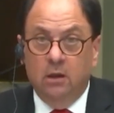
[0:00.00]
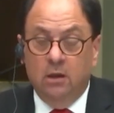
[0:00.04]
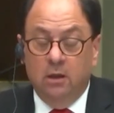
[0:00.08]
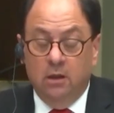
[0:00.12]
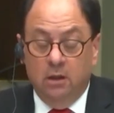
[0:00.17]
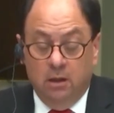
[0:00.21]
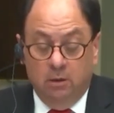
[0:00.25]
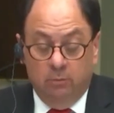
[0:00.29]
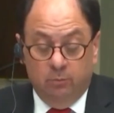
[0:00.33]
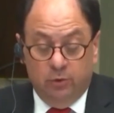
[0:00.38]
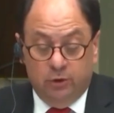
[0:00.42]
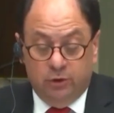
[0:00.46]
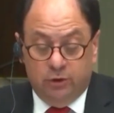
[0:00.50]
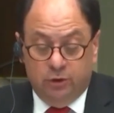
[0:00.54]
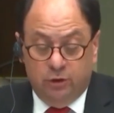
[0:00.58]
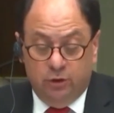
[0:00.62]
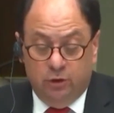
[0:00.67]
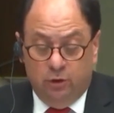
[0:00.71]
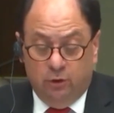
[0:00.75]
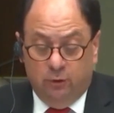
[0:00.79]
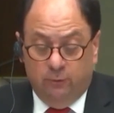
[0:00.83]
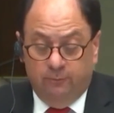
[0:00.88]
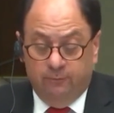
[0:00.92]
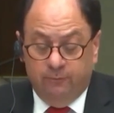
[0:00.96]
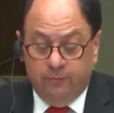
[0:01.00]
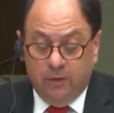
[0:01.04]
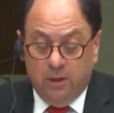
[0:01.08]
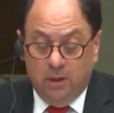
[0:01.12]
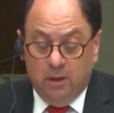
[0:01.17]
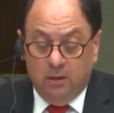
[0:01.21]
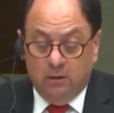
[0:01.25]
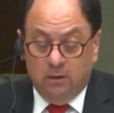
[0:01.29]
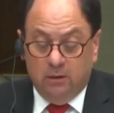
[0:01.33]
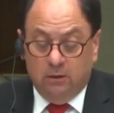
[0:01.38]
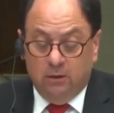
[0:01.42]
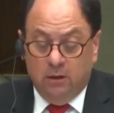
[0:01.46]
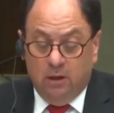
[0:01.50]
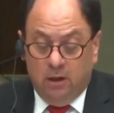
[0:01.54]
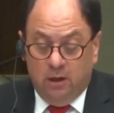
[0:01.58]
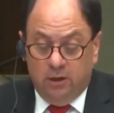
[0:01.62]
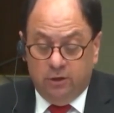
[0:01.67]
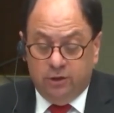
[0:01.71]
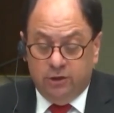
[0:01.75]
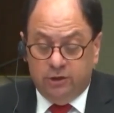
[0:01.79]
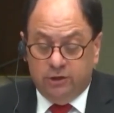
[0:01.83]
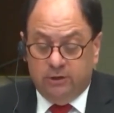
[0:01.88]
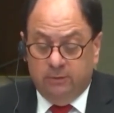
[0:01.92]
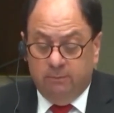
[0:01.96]
Number 2, the
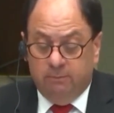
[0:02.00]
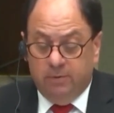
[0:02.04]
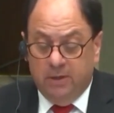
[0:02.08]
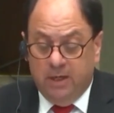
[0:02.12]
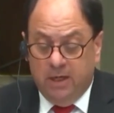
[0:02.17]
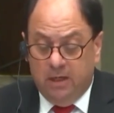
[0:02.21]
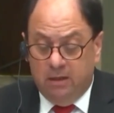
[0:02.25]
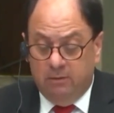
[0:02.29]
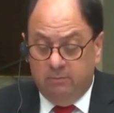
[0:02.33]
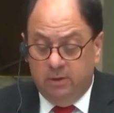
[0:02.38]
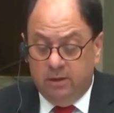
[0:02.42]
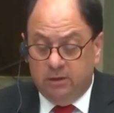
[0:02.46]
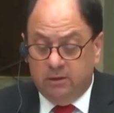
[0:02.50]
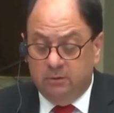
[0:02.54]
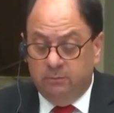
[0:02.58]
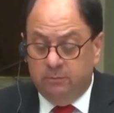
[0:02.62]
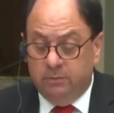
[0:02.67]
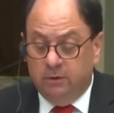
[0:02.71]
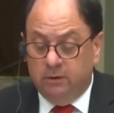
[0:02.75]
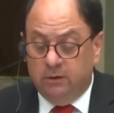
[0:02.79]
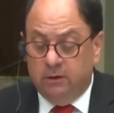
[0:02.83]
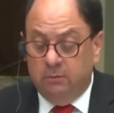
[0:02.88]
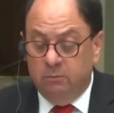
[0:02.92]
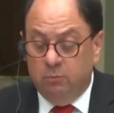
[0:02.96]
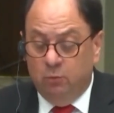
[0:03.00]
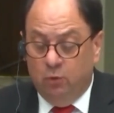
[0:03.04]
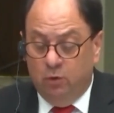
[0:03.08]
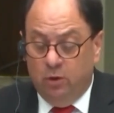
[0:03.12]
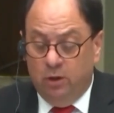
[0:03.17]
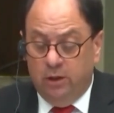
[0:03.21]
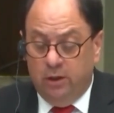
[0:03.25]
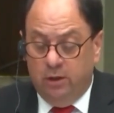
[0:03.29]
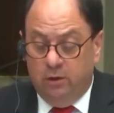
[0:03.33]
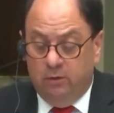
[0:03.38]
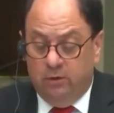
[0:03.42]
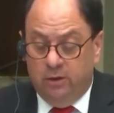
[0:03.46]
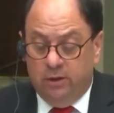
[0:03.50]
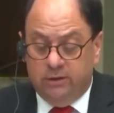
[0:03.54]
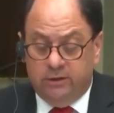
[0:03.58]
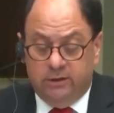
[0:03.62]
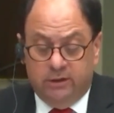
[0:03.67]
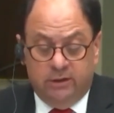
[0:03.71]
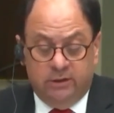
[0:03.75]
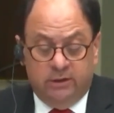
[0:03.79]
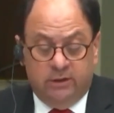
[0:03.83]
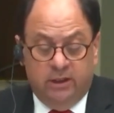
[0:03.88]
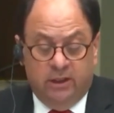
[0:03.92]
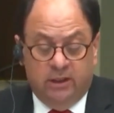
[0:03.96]
largest impediment to building more units
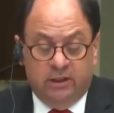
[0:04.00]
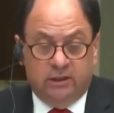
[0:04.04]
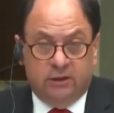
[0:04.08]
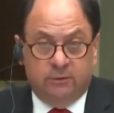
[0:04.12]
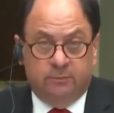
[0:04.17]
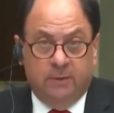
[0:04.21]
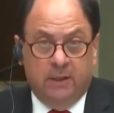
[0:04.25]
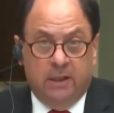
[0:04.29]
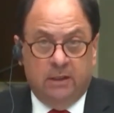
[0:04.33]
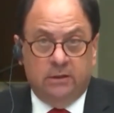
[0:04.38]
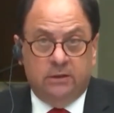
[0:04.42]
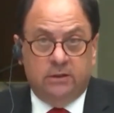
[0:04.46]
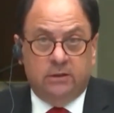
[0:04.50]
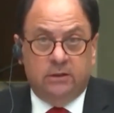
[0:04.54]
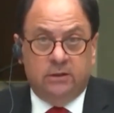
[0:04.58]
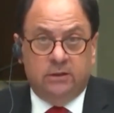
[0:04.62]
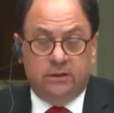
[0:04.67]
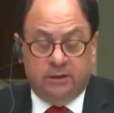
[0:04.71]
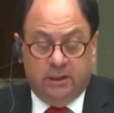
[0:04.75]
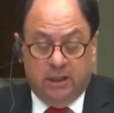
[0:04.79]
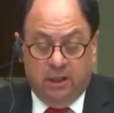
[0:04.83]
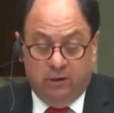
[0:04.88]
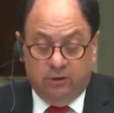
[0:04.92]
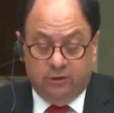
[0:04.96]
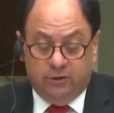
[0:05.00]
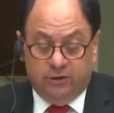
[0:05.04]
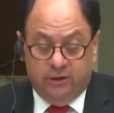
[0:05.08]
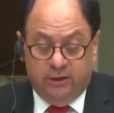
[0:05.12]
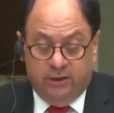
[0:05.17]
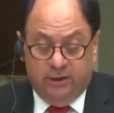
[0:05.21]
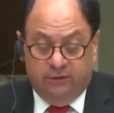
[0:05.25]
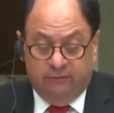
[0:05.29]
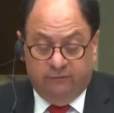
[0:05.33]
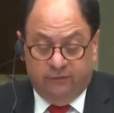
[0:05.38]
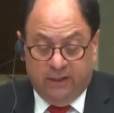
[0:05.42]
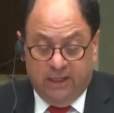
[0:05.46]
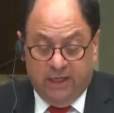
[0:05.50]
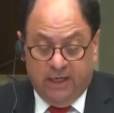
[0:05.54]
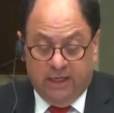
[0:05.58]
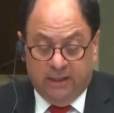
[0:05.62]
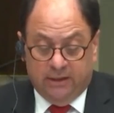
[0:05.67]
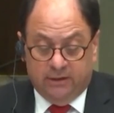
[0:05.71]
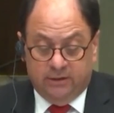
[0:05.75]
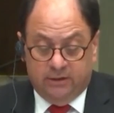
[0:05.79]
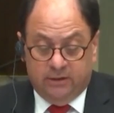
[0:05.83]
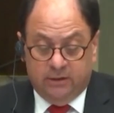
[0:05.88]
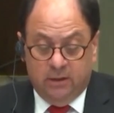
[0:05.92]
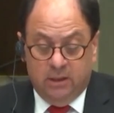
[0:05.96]
is the expense and scarcity of
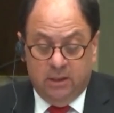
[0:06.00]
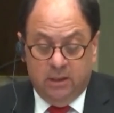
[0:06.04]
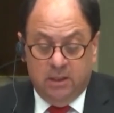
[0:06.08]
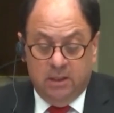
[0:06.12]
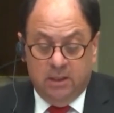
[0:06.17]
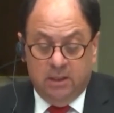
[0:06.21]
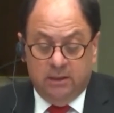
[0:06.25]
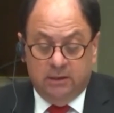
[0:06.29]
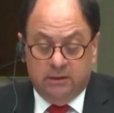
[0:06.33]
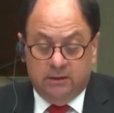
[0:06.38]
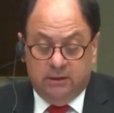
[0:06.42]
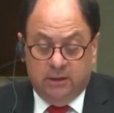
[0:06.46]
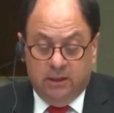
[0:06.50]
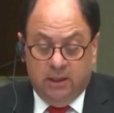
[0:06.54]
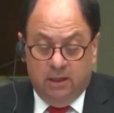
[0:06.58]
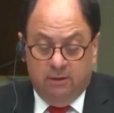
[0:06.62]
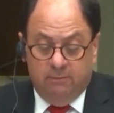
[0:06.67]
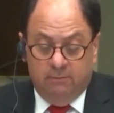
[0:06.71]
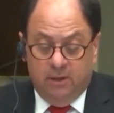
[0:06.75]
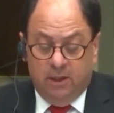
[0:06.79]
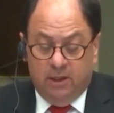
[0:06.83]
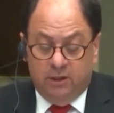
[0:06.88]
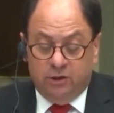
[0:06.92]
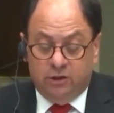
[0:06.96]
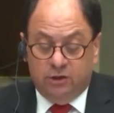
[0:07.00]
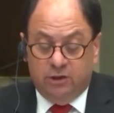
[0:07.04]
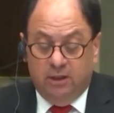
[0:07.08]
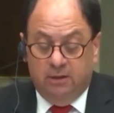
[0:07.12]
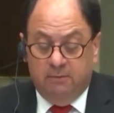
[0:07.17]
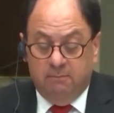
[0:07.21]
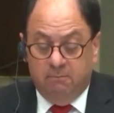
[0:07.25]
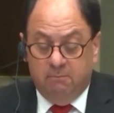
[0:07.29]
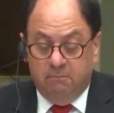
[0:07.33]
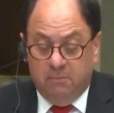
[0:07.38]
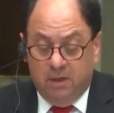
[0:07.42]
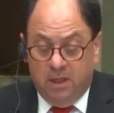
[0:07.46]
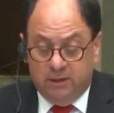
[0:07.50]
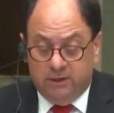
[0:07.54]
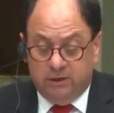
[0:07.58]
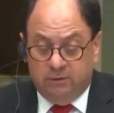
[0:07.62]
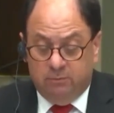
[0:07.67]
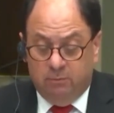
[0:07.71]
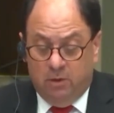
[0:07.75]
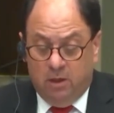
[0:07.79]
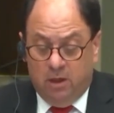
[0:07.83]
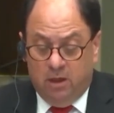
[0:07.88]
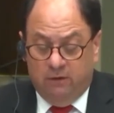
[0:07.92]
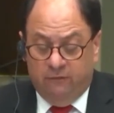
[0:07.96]
lands. CMHC must
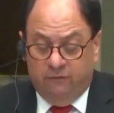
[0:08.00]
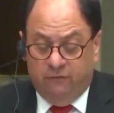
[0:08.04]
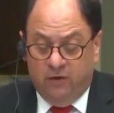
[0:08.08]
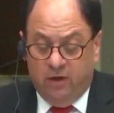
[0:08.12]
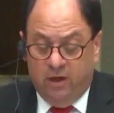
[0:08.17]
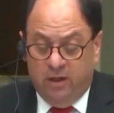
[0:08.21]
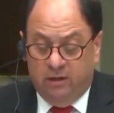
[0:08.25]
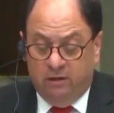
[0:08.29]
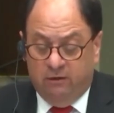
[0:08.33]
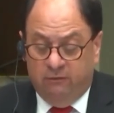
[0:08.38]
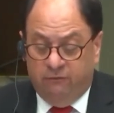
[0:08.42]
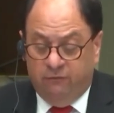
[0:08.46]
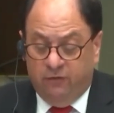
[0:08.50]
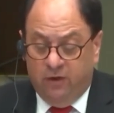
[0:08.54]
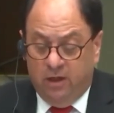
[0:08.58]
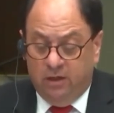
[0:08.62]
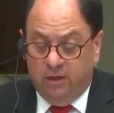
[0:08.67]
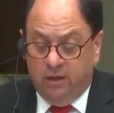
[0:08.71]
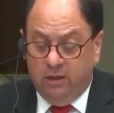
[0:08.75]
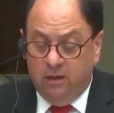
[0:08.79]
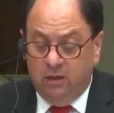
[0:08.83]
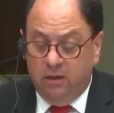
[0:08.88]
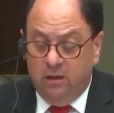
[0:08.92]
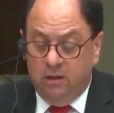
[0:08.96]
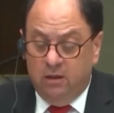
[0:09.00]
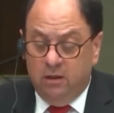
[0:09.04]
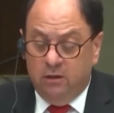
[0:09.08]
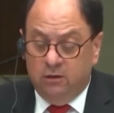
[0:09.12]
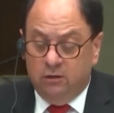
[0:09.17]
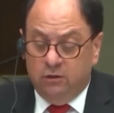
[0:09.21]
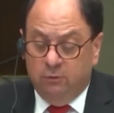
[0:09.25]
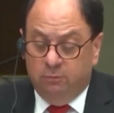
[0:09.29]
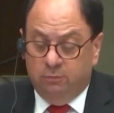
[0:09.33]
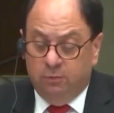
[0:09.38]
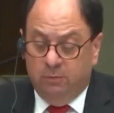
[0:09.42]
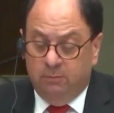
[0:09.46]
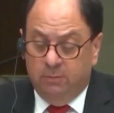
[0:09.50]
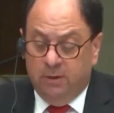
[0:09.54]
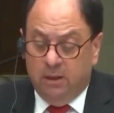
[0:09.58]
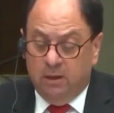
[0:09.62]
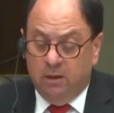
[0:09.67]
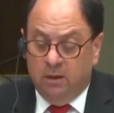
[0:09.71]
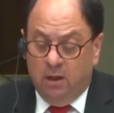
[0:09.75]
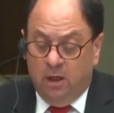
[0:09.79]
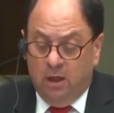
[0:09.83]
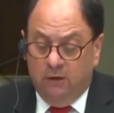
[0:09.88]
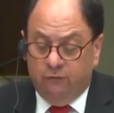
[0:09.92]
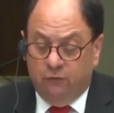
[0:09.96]
modify their funding to permit
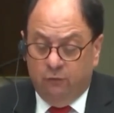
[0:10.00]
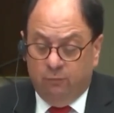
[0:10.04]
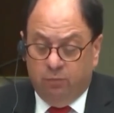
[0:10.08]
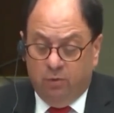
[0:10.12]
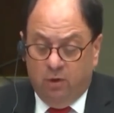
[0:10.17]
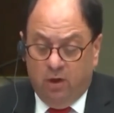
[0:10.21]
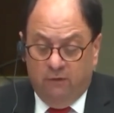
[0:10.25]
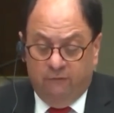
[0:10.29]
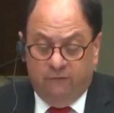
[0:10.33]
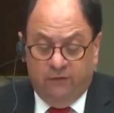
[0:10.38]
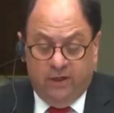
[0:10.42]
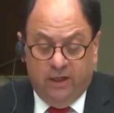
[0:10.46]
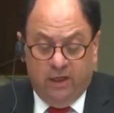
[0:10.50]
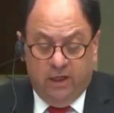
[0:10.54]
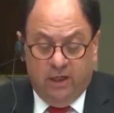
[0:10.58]
not-for-profit